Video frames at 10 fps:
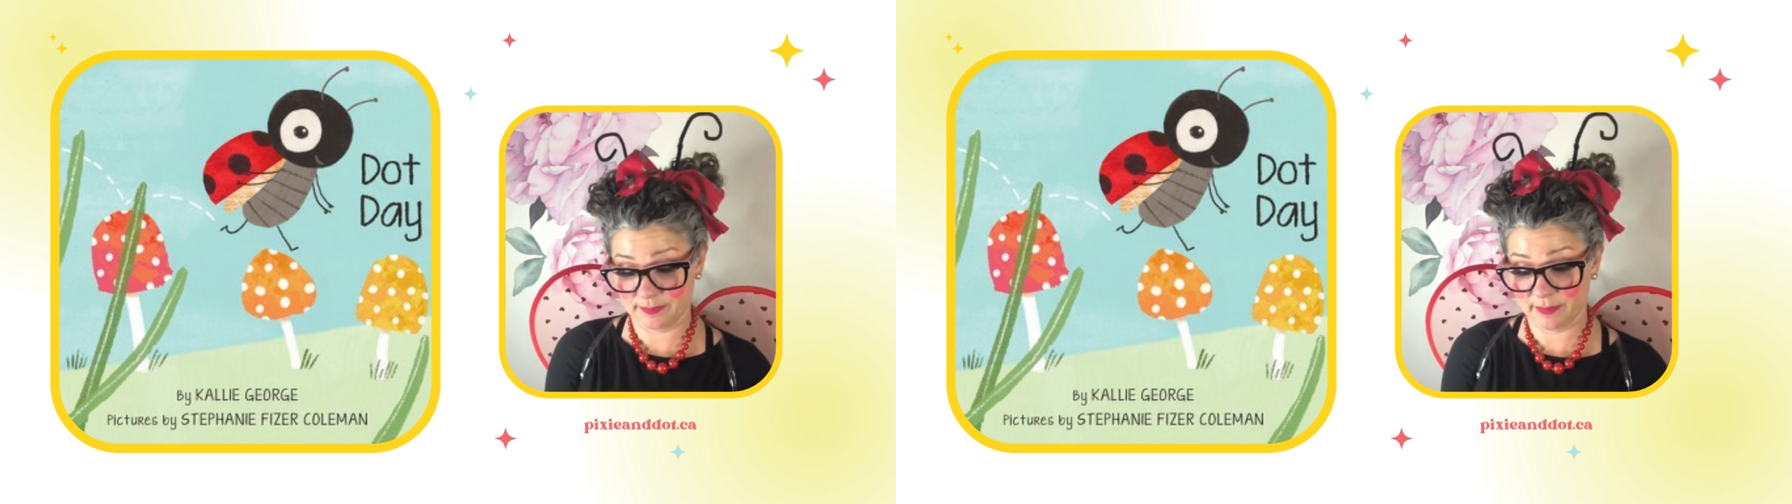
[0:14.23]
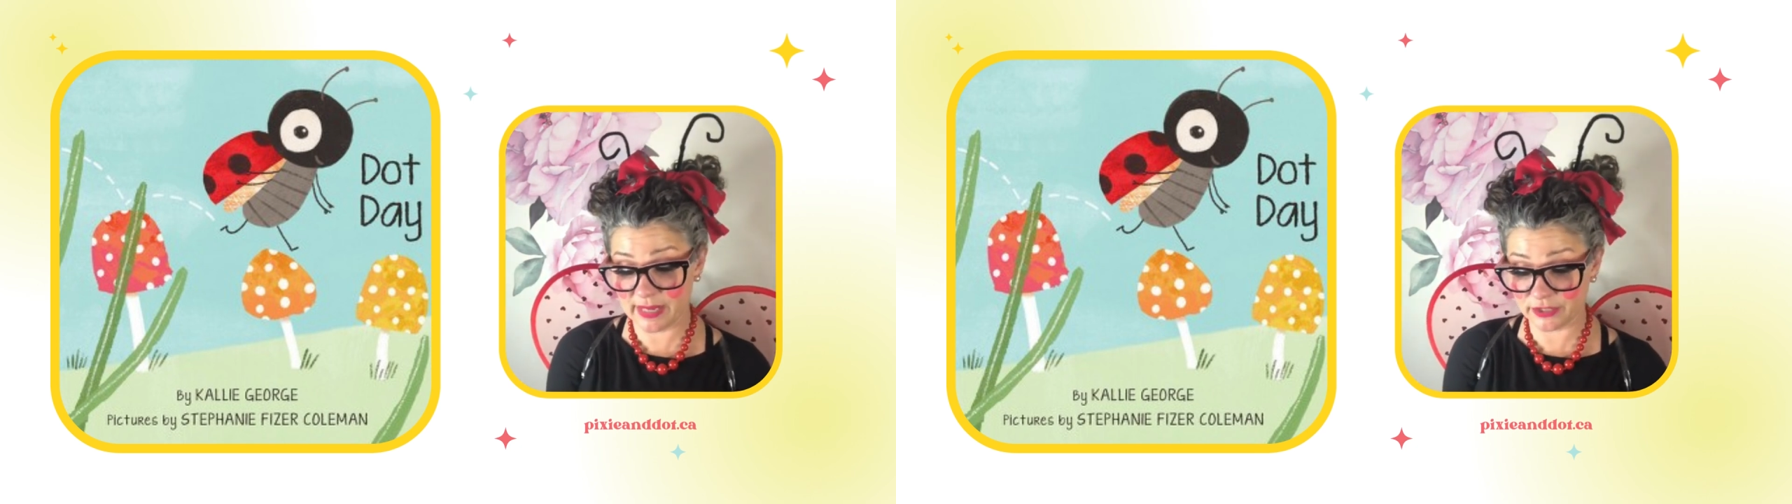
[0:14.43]

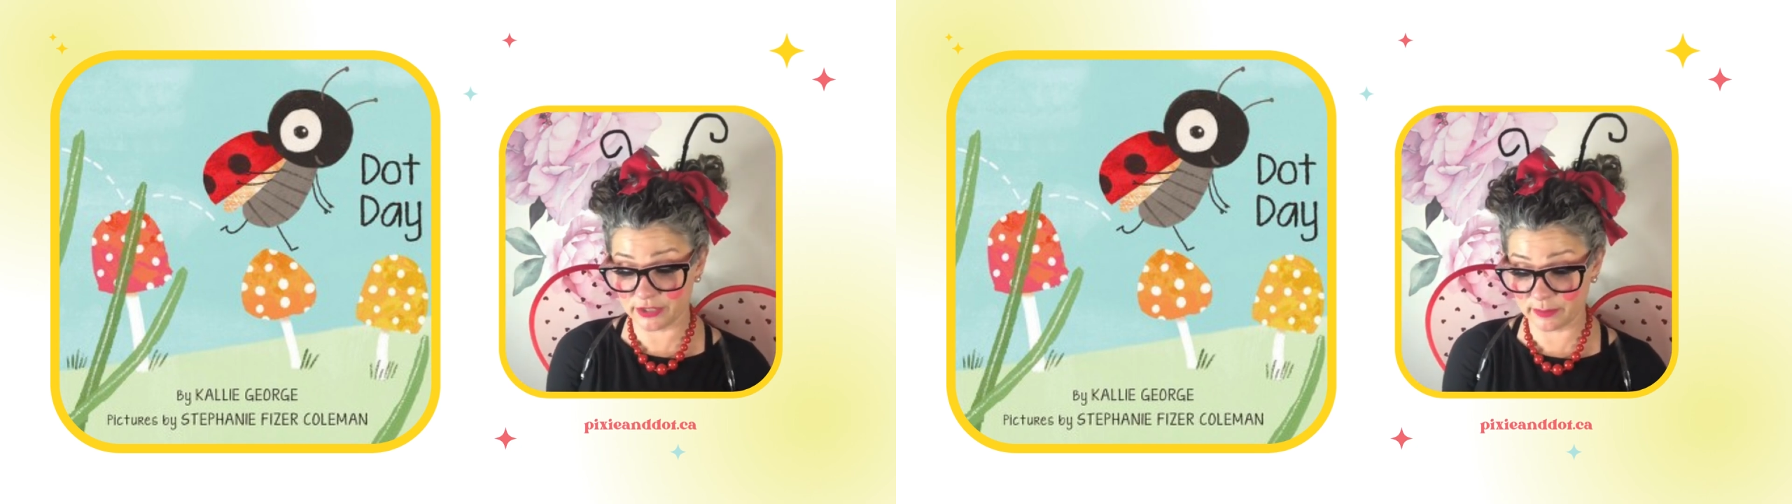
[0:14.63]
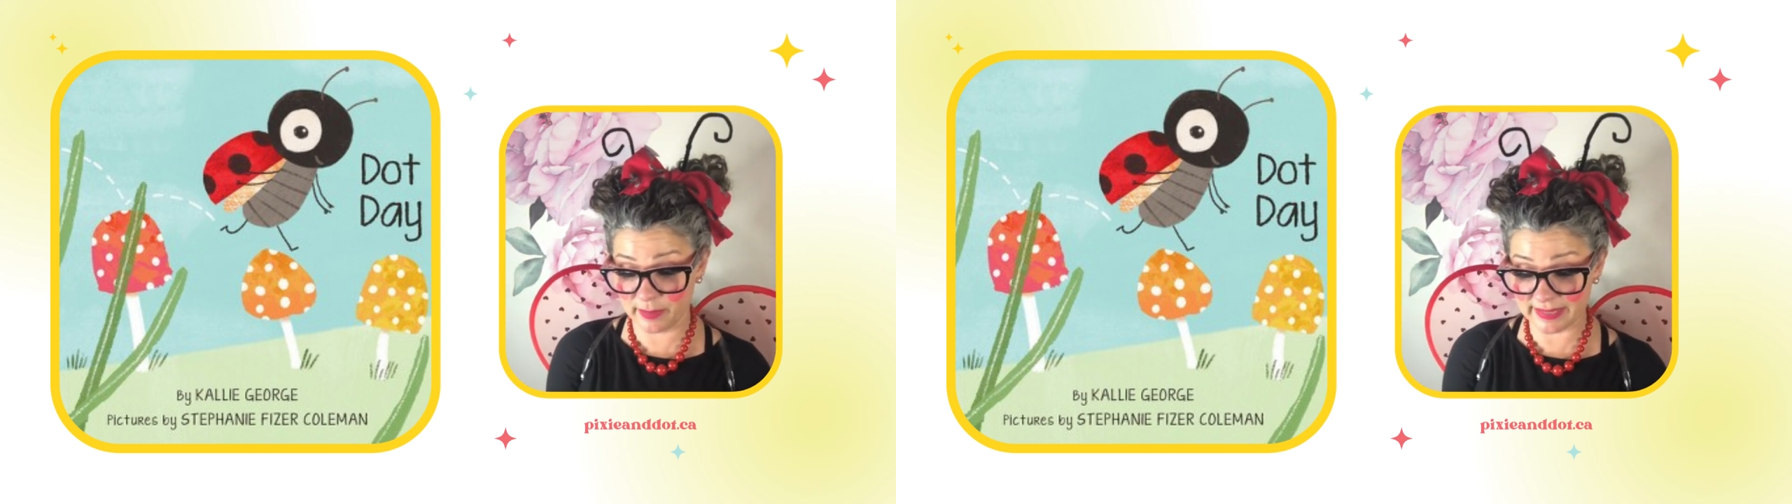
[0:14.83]

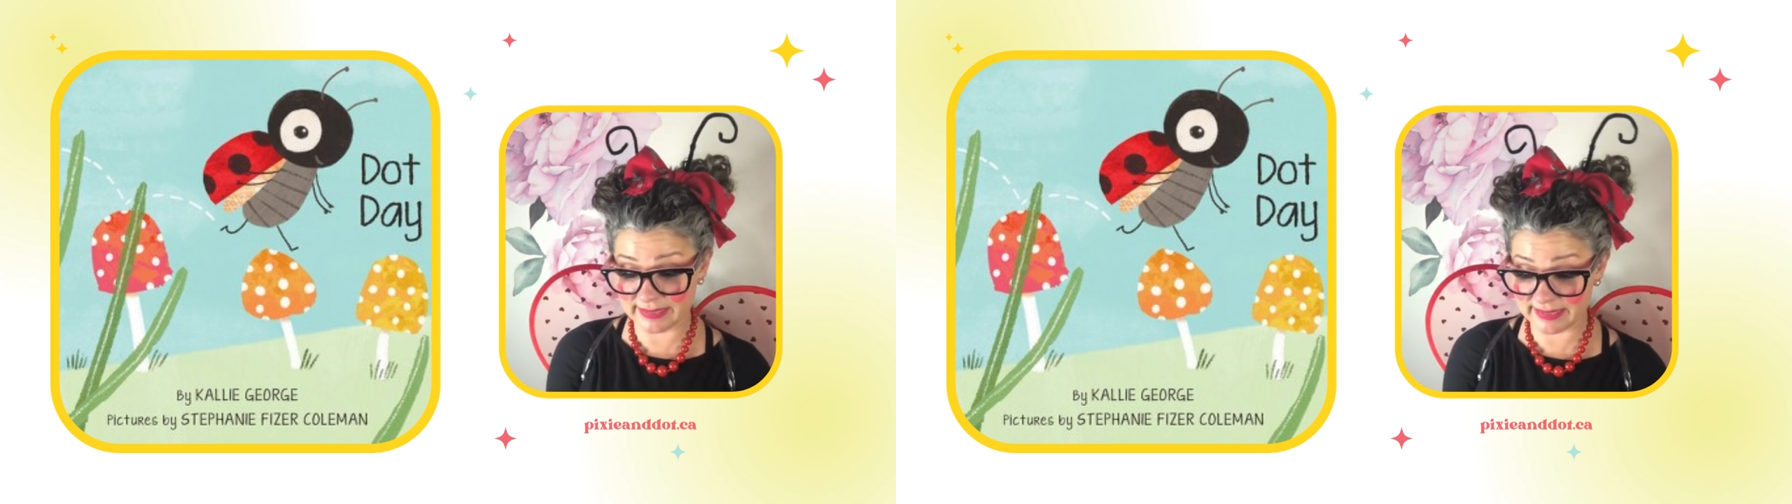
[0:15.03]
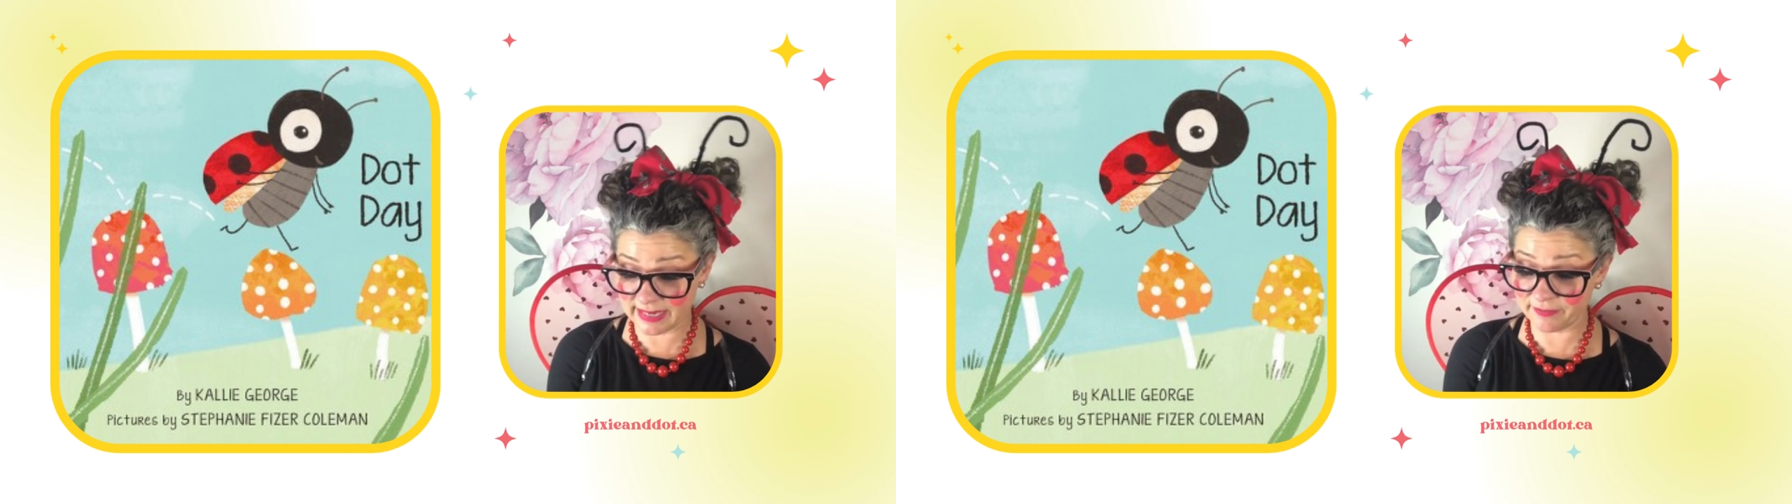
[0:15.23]
Pictures by
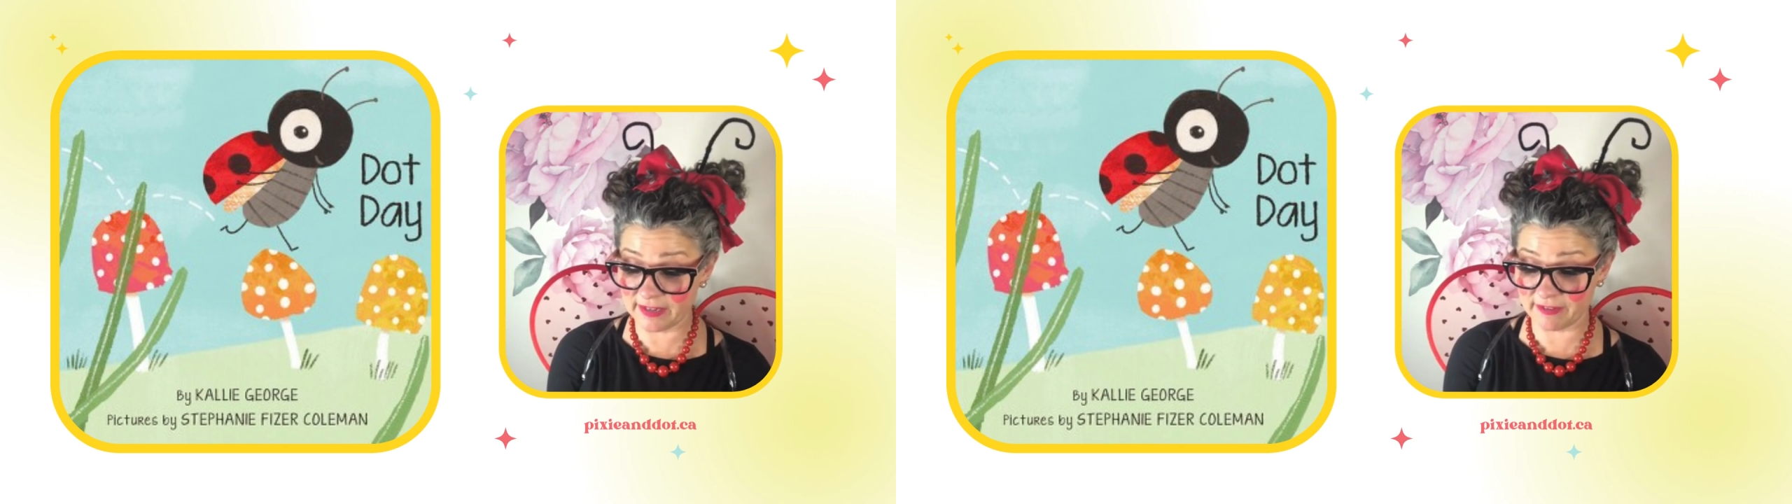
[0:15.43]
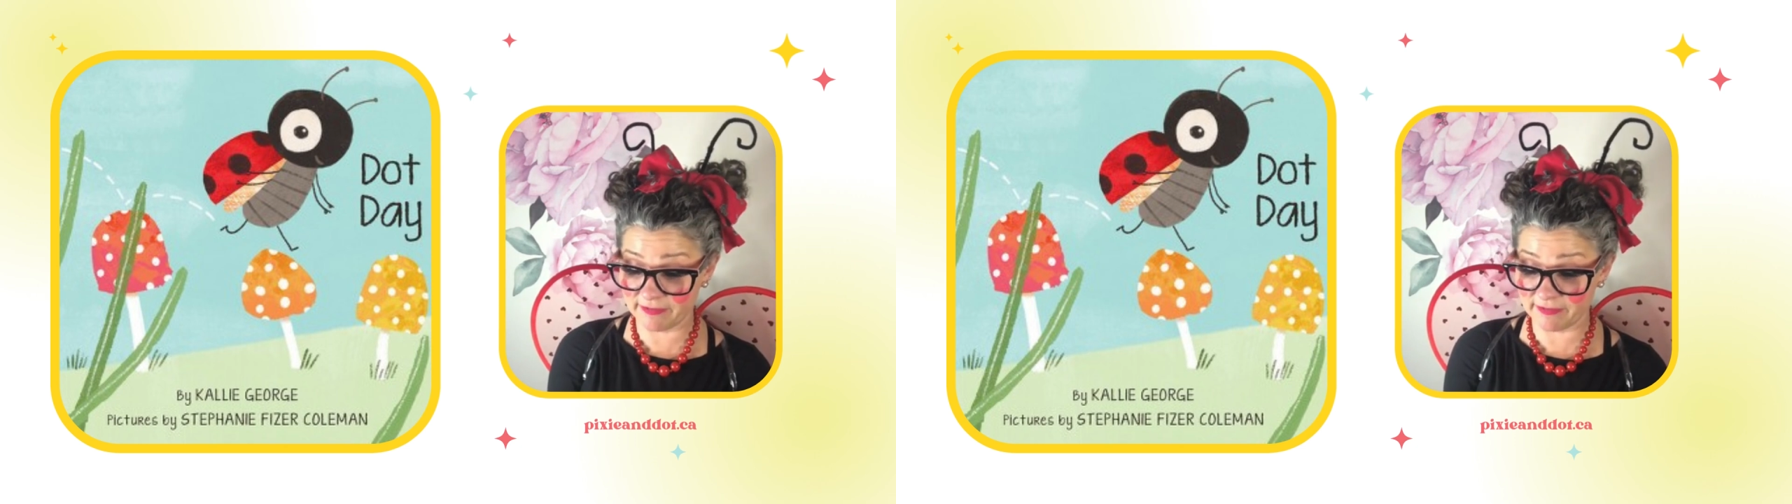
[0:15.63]
Stephanie